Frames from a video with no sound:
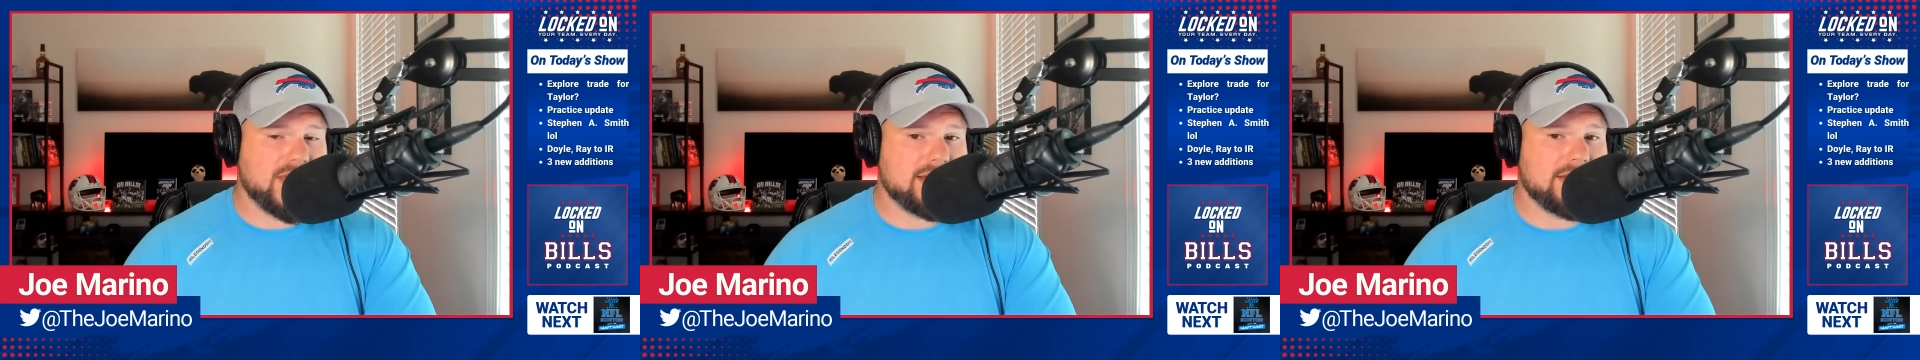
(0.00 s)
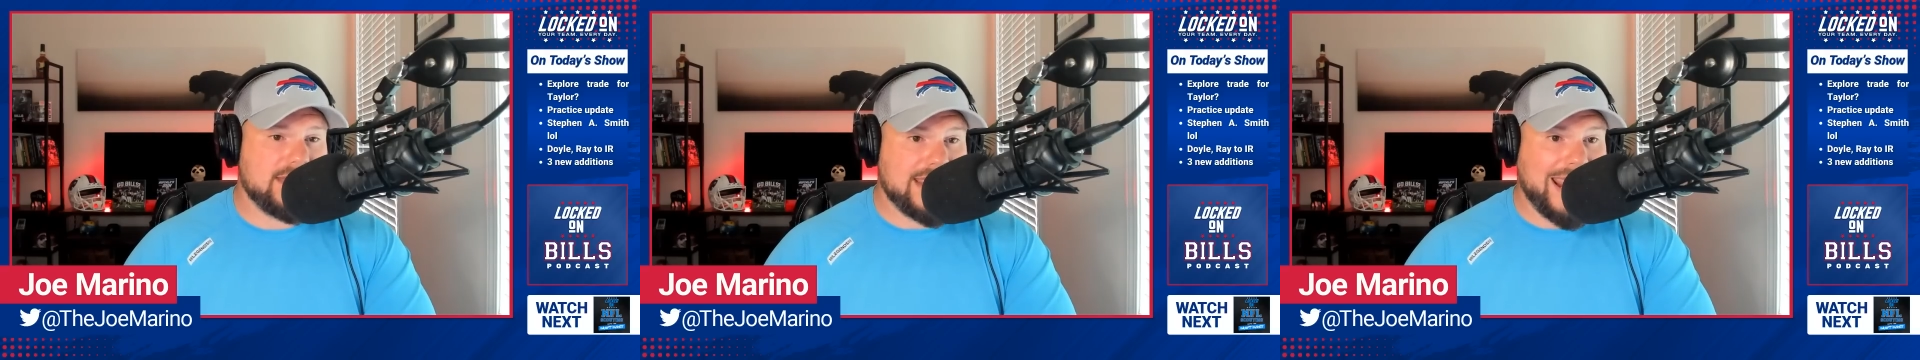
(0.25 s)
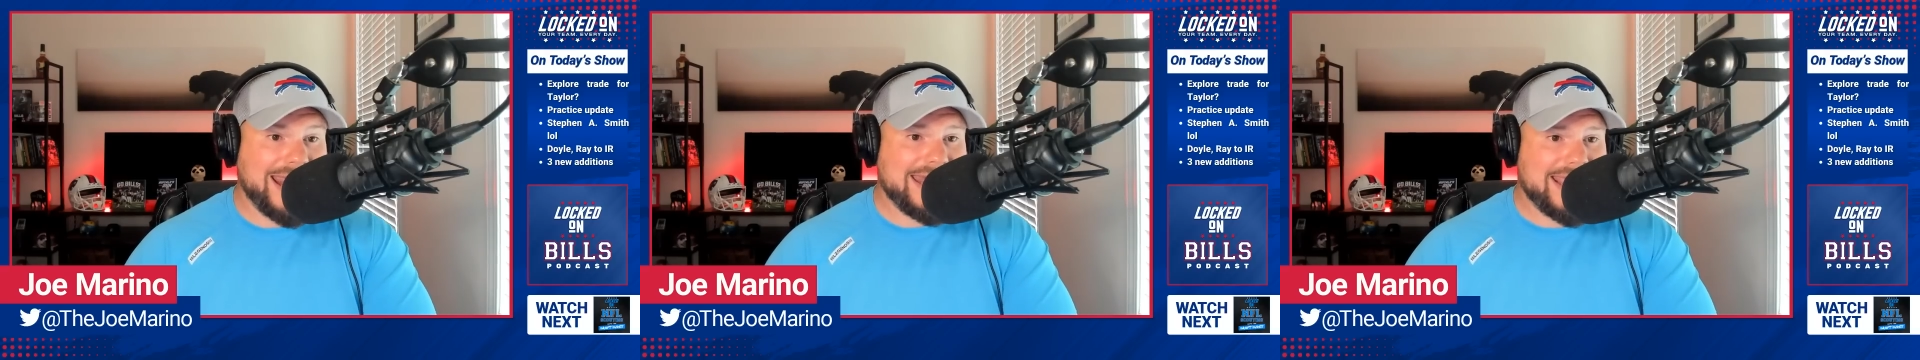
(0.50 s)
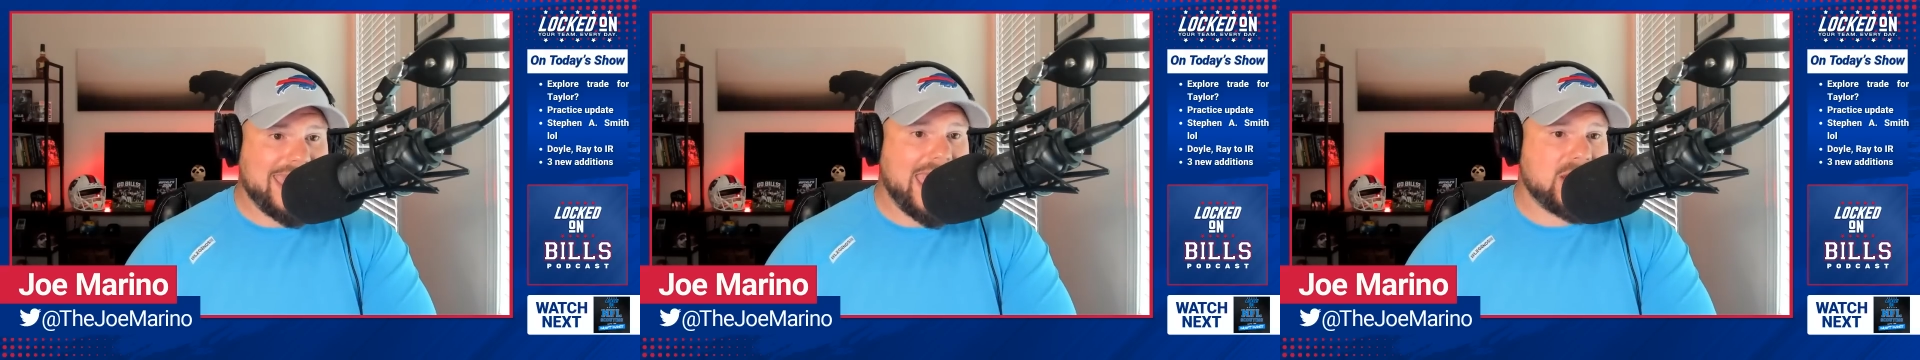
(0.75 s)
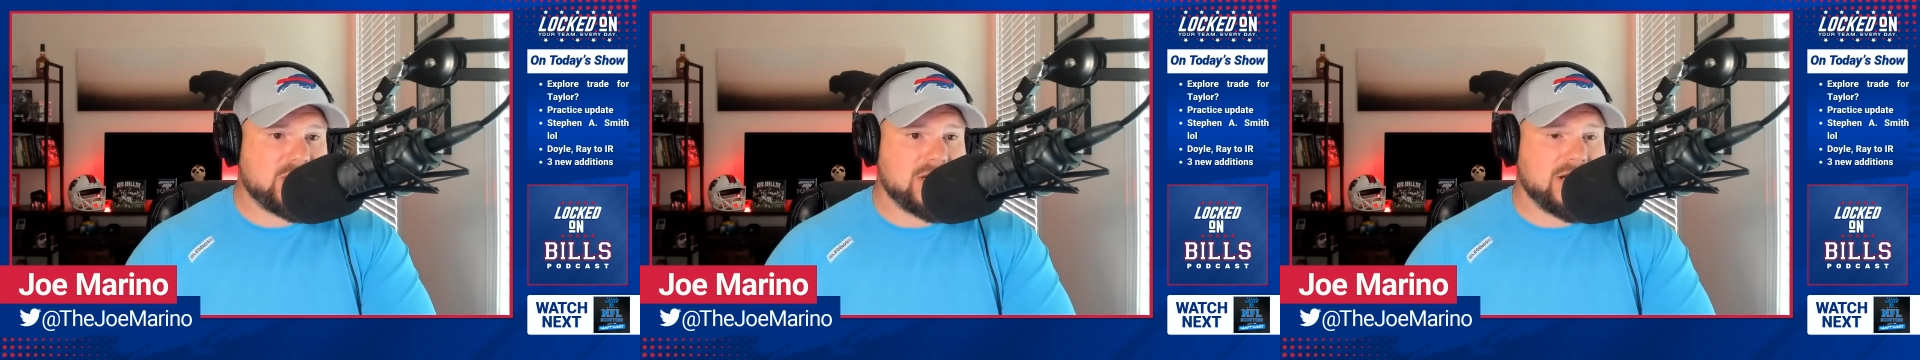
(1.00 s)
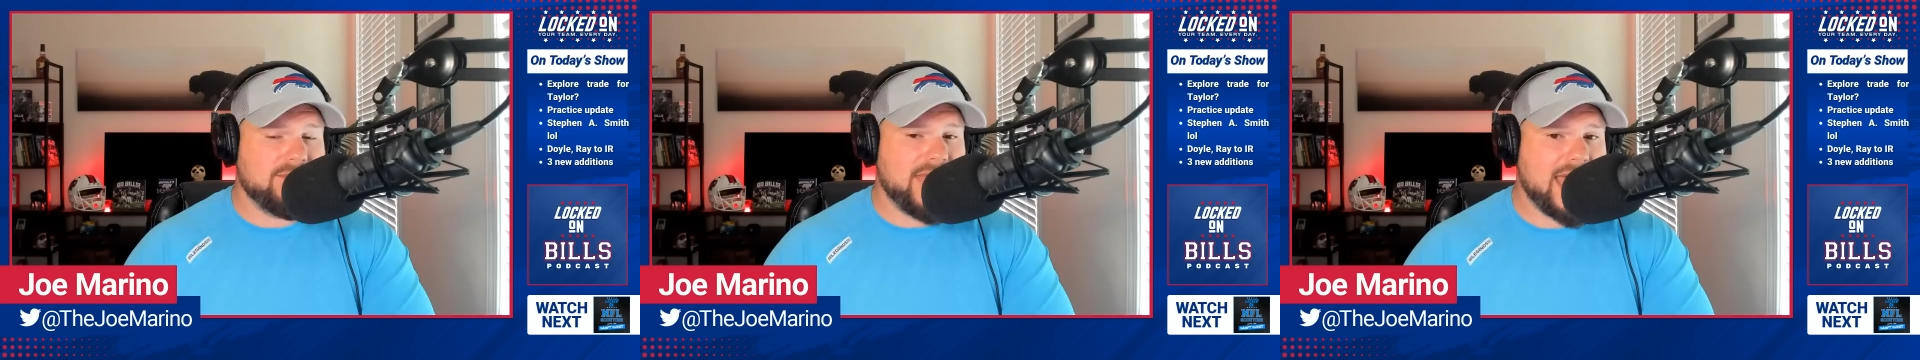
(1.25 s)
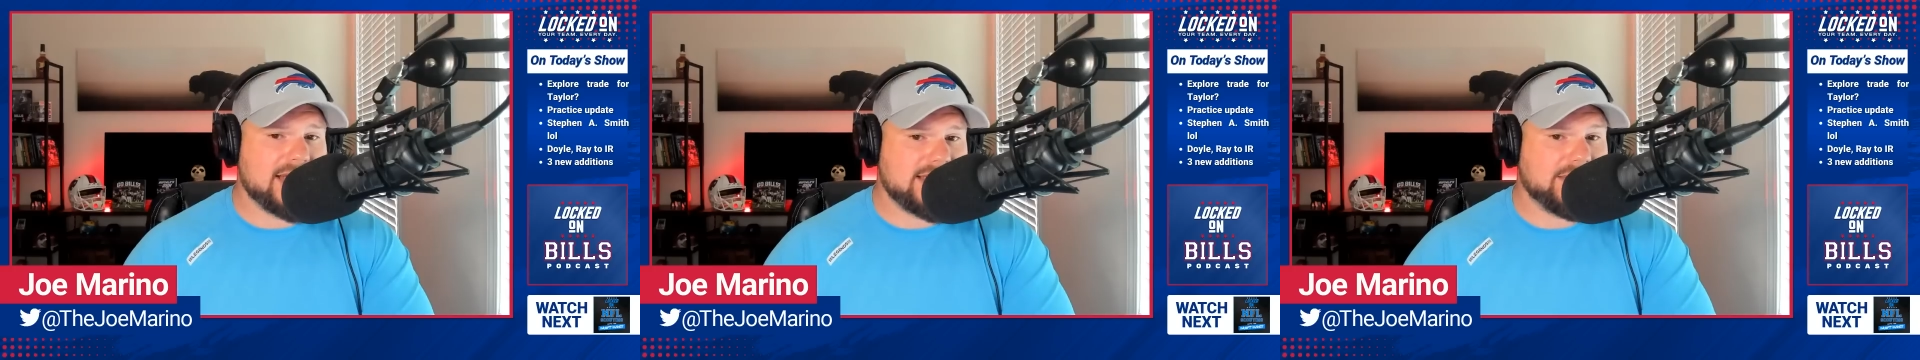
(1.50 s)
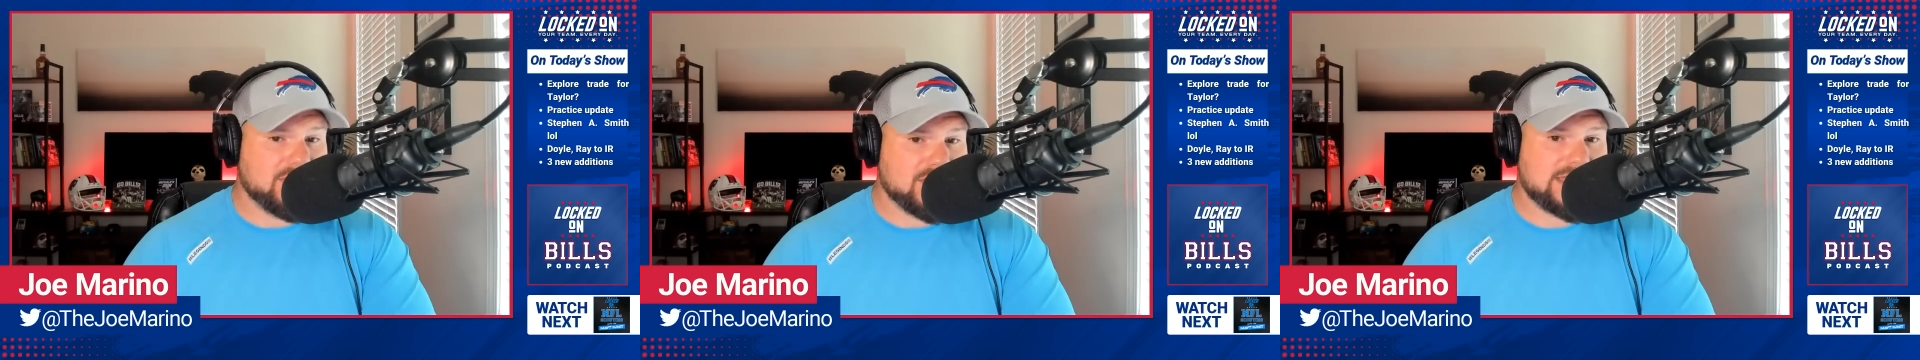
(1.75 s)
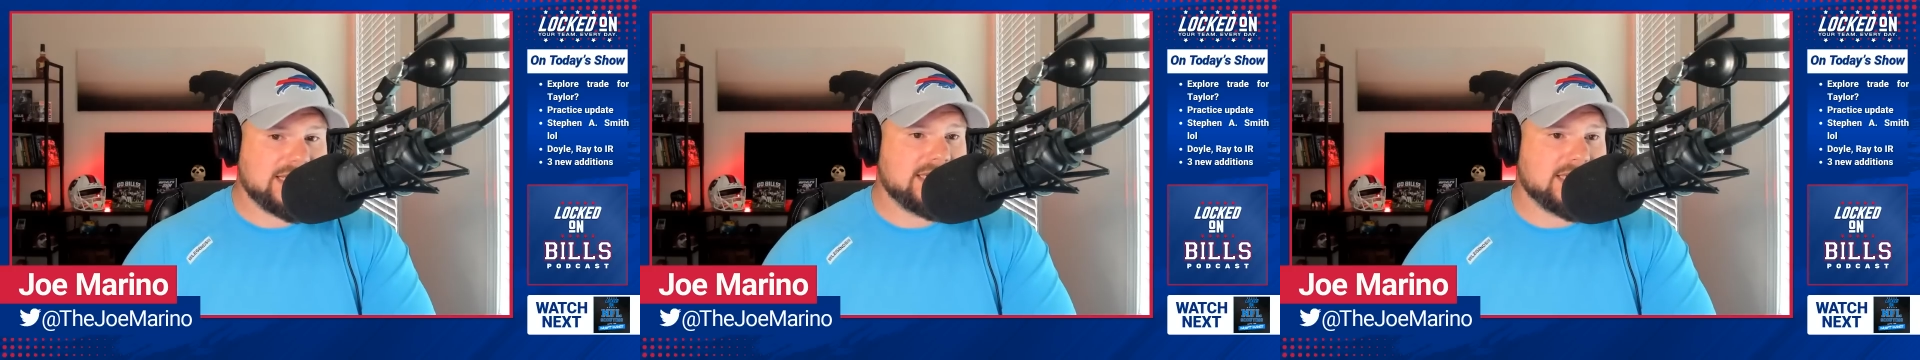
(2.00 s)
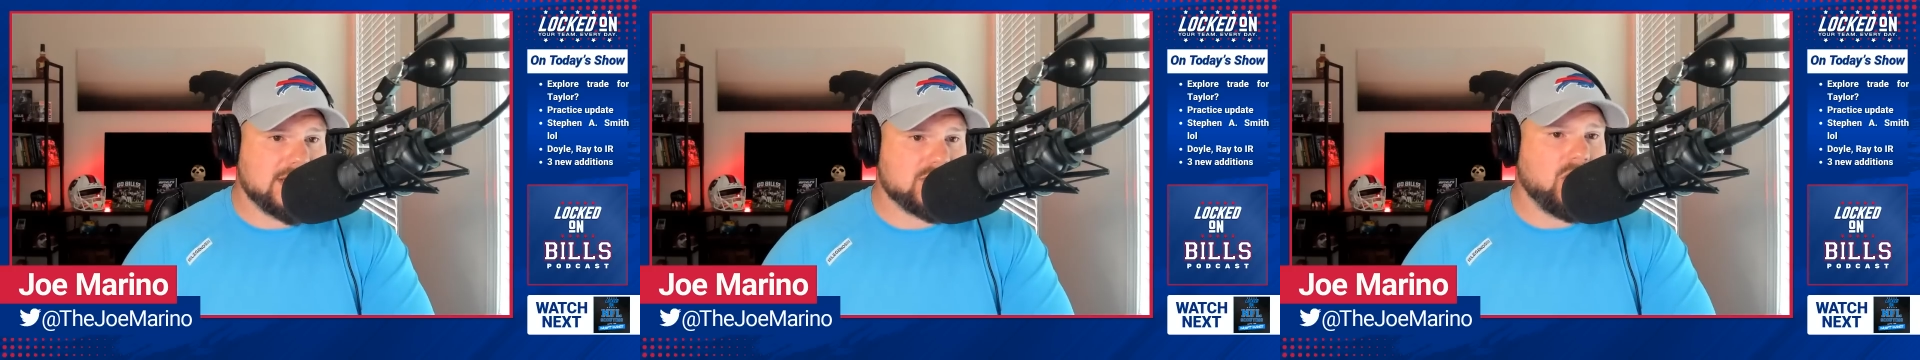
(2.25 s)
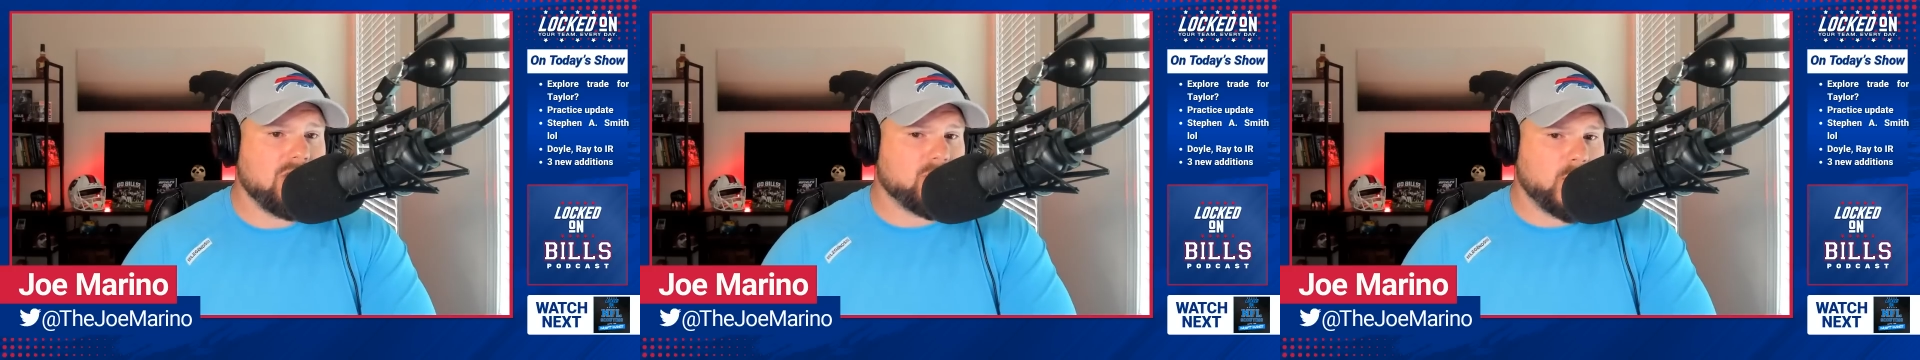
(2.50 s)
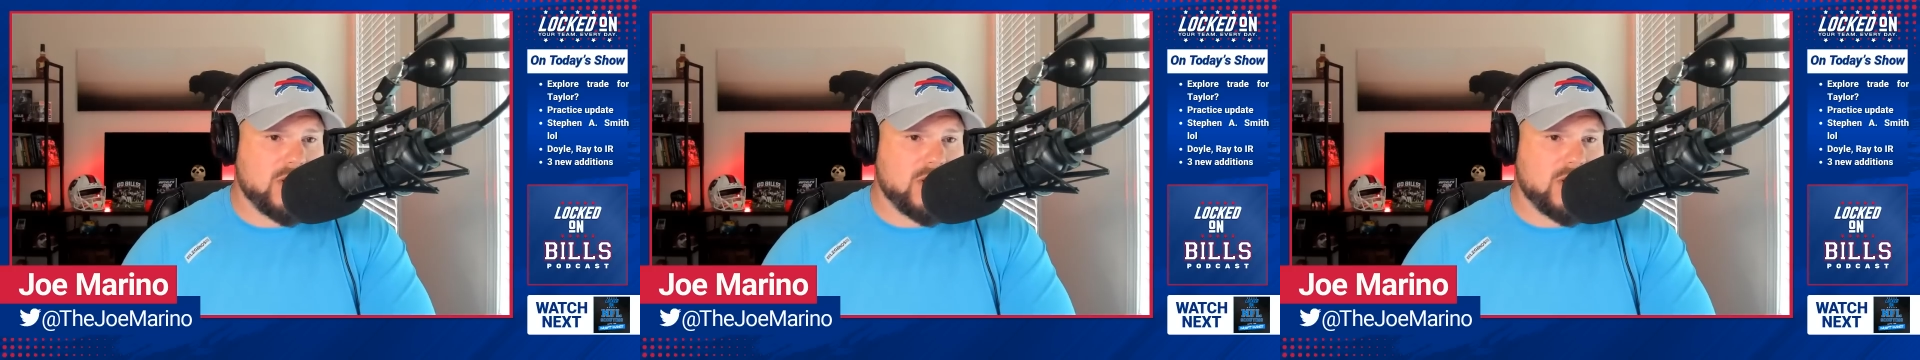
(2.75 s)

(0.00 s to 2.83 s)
and the indication of that is that their season is over.